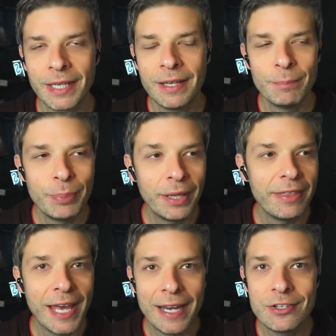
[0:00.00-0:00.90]
But
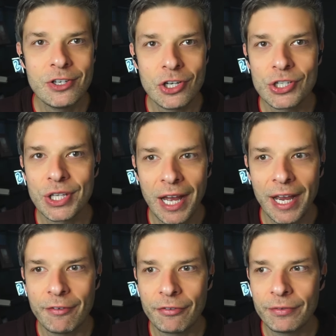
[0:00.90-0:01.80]
that is just
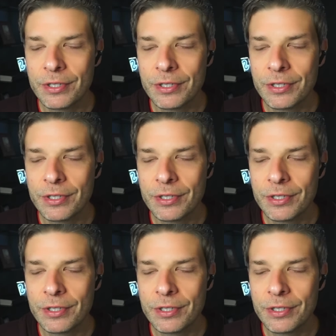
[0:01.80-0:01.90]
life.